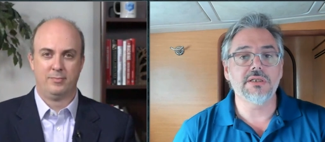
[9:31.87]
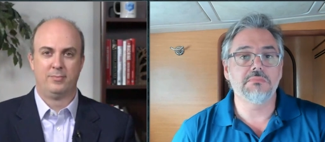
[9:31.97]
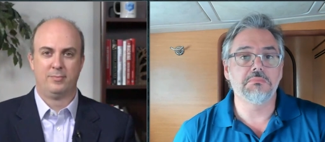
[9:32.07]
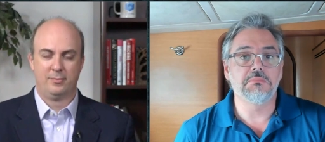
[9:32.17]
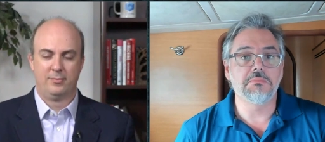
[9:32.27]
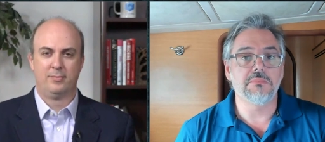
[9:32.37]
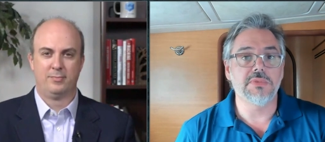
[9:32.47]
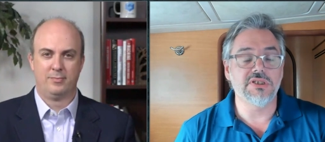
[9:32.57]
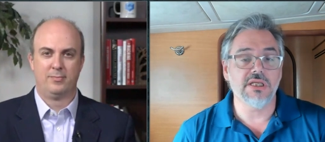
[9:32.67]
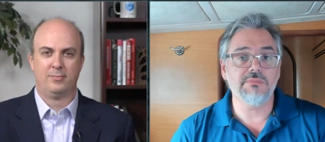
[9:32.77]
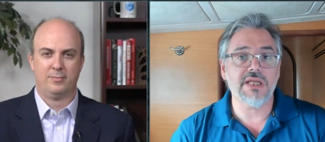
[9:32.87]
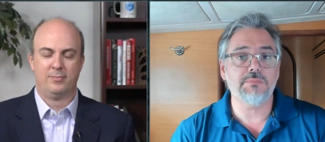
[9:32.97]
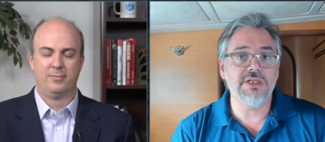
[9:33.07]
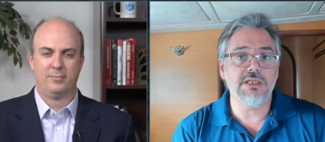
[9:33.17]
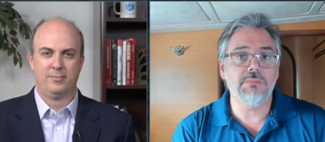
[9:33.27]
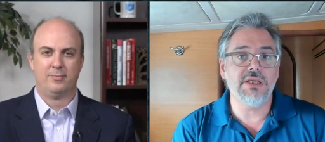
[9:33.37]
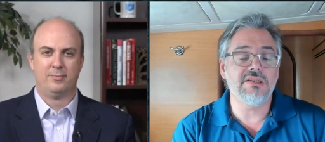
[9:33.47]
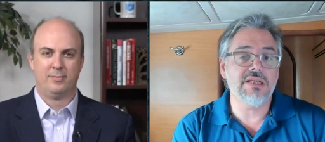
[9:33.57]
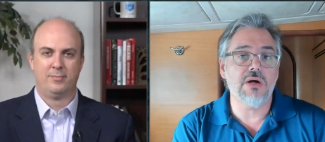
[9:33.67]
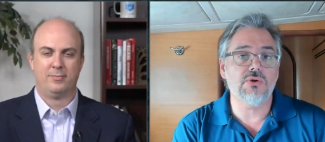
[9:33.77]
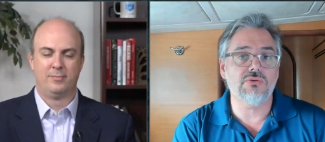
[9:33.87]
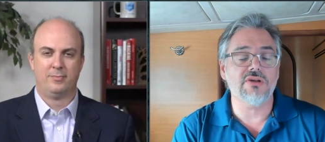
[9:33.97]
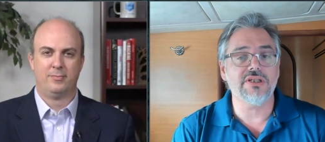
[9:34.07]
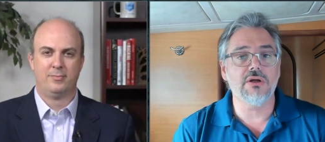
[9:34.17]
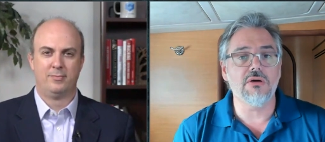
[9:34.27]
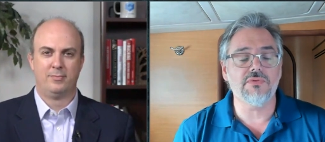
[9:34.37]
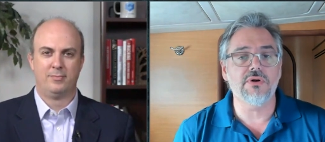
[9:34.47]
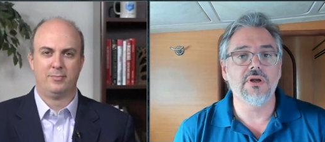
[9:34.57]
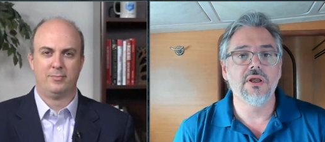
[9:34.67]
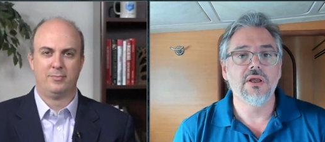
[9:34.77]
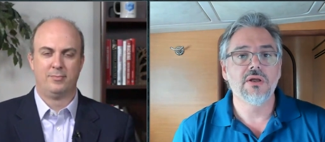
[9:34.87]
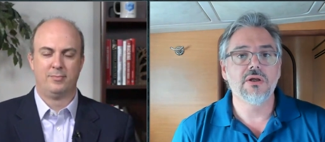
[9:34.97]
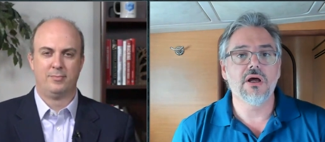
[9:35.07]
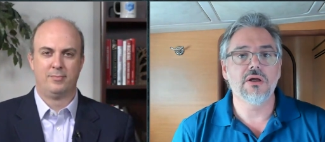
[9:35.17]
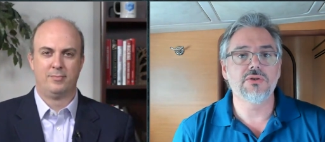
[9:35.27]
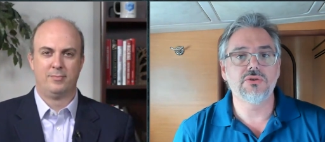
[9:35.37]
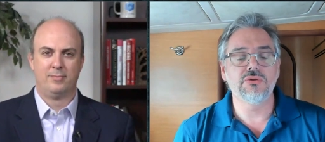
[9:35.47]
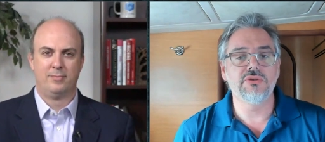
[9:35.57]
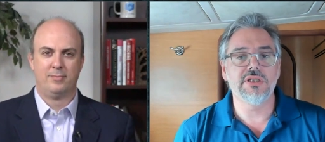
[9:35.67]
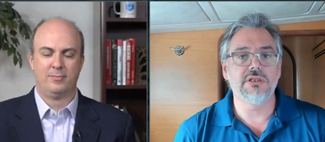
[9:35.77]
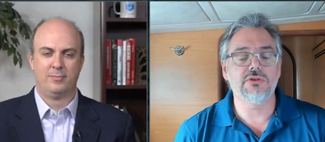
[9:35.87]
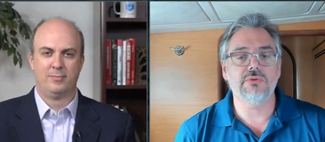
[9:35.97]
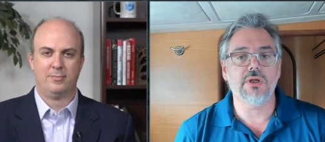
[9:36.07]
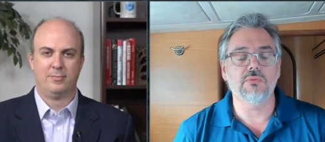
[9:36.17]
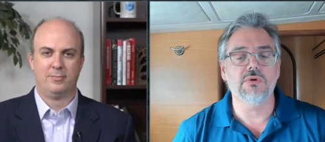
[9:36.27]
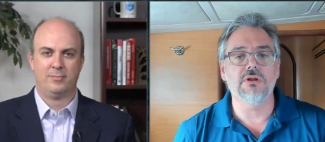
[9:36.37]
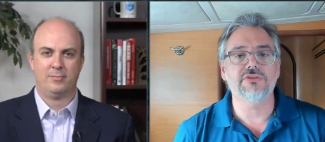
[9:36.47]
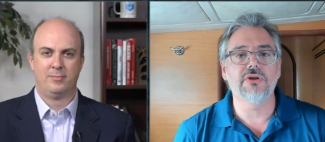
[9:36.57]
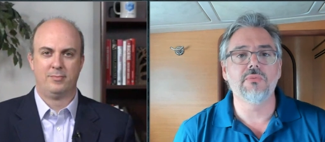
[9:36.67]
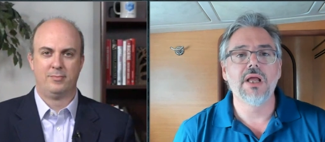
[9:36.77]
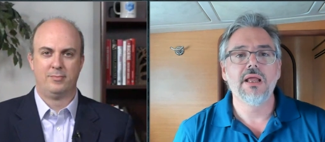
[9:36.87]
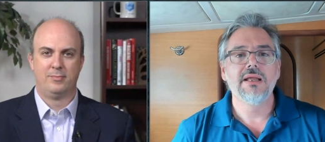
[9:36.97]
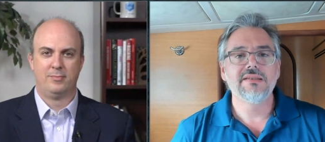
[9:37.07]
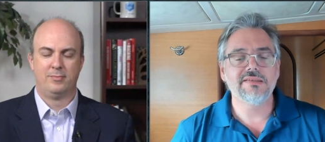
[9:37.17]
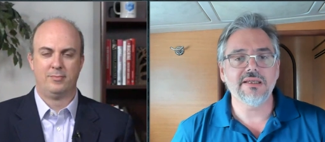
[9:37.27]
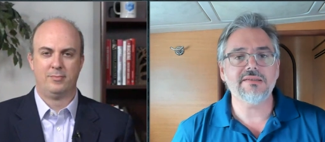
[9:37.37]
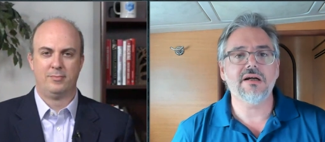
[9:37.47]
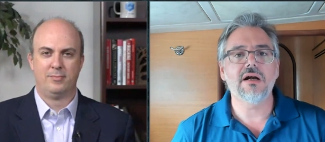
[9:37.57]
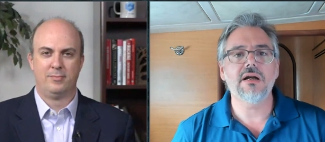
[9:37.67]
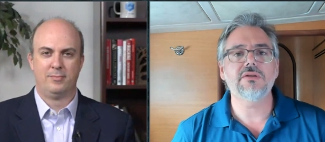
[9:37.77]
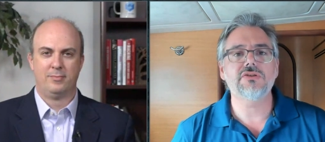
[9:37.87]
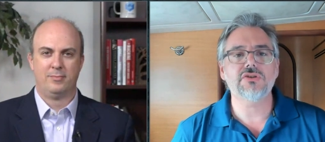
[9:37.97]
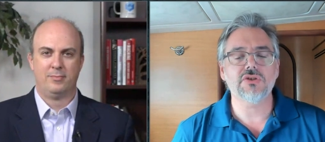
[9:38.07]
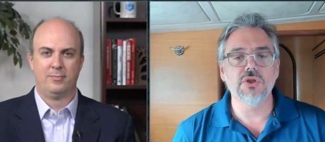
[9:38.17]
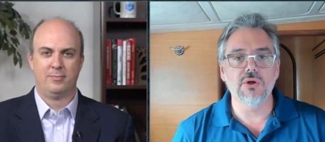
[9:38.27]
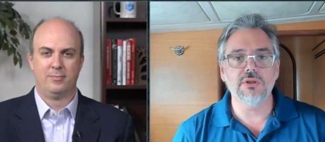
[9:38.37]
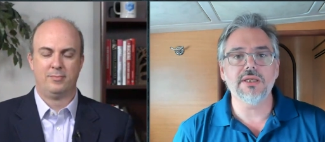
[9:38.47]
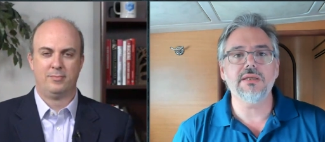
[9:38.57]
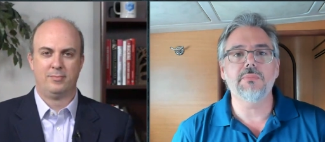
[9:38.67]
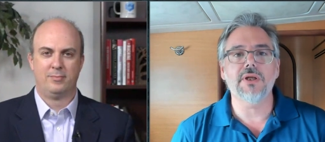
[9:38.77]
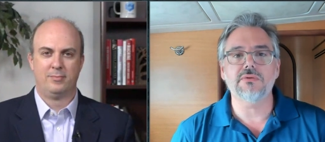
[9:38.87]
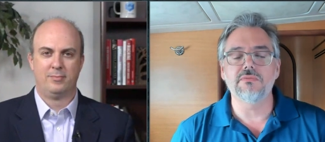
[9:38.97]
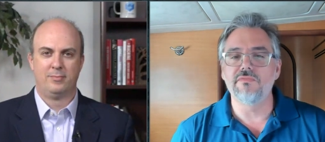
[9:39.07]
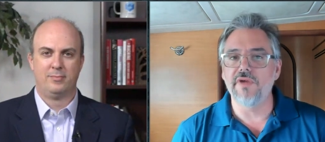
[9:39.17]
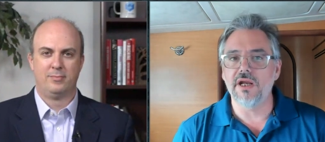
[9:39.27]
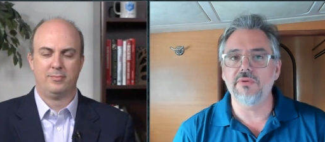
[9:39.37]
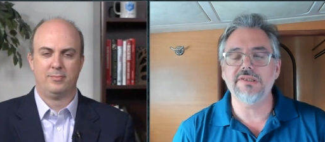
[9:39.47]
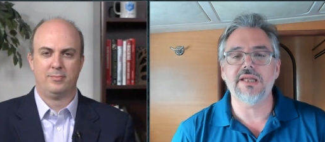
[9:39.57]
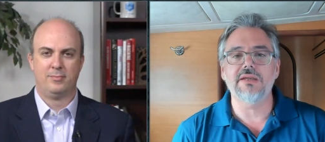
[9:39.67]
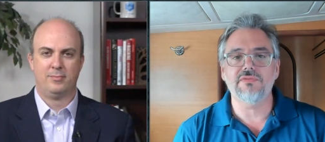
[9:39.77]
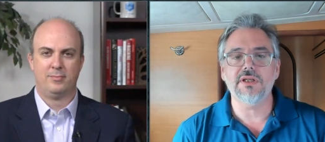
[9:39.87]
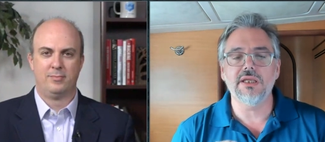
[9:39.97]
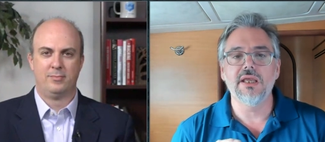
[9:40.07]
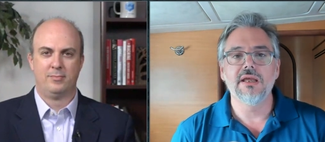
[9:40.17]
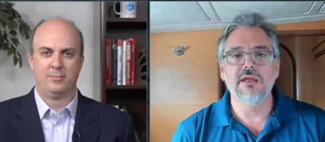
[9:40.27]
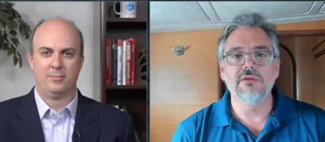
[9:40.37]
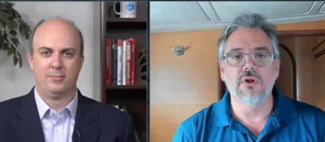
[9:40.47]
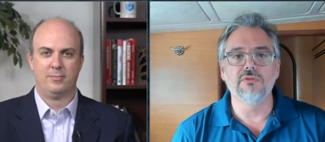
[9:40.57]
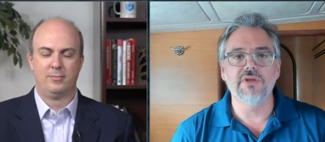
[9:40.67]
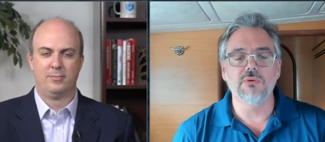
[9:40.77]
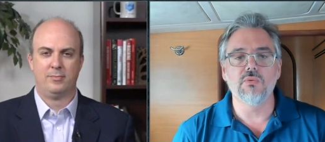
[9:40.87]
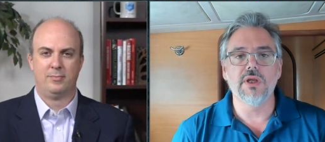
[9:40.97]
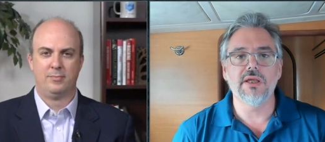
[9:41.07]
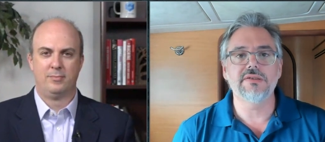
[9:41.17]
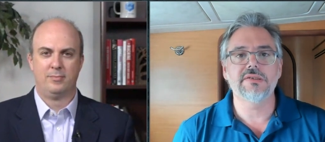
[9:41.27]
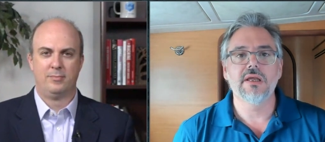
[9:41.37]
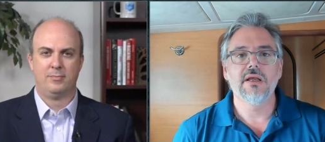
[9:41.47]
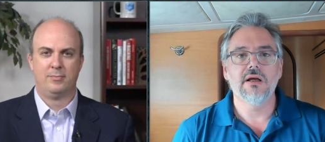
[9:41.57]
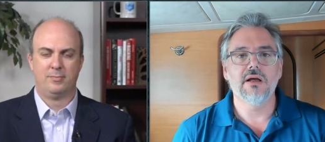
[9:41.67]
Speaker 1: But it seems that PTP is now crossing over to the industrial world. So things are slowly but very safely evolving with